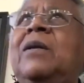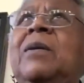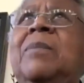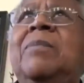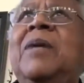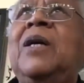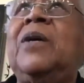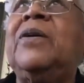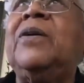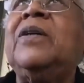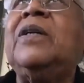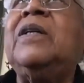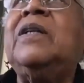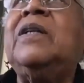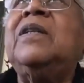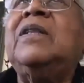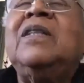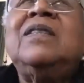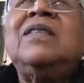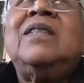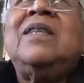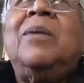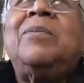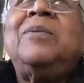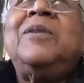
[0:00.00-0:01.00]
American
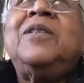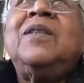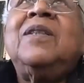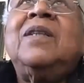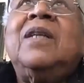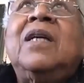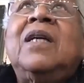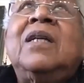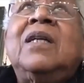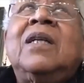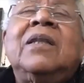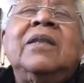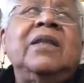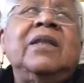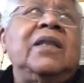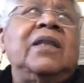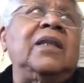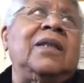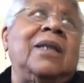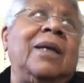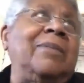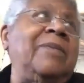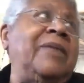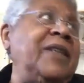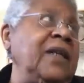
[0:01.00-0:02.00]
exceptionality,
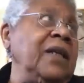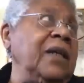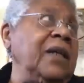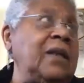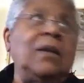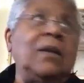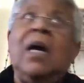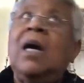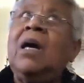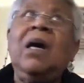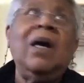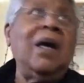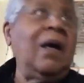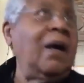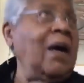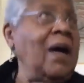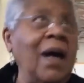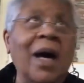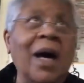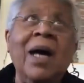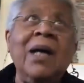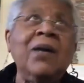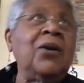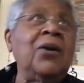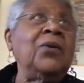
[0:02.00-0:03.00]
and I'm thinking,
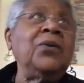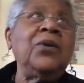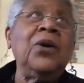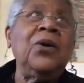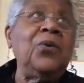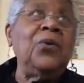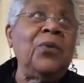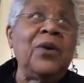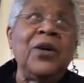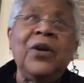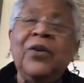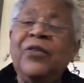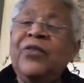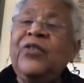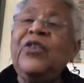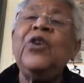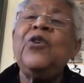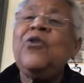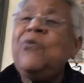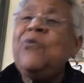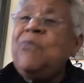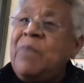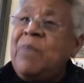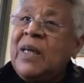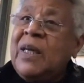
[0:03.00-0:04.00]
I don't know where
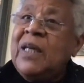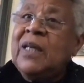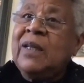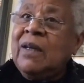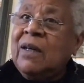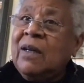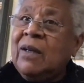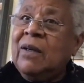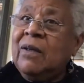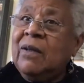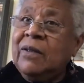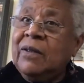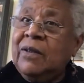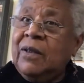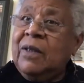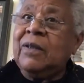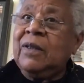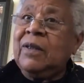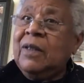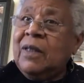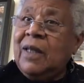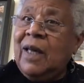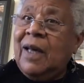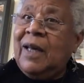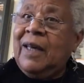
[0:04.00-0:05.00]
you've been all your
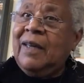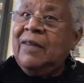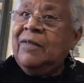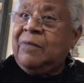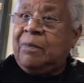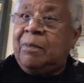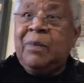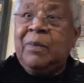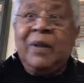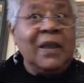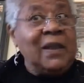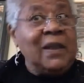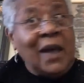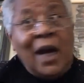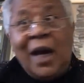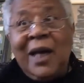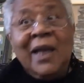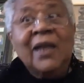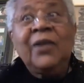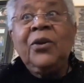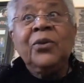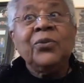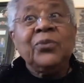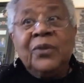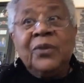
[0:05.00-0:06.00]
life, but I
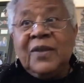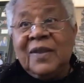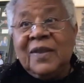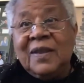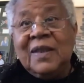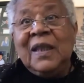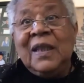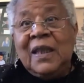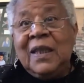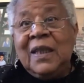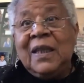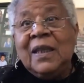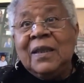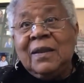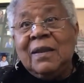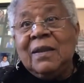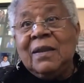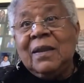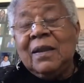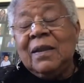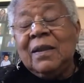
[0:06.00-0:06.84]
don't see it.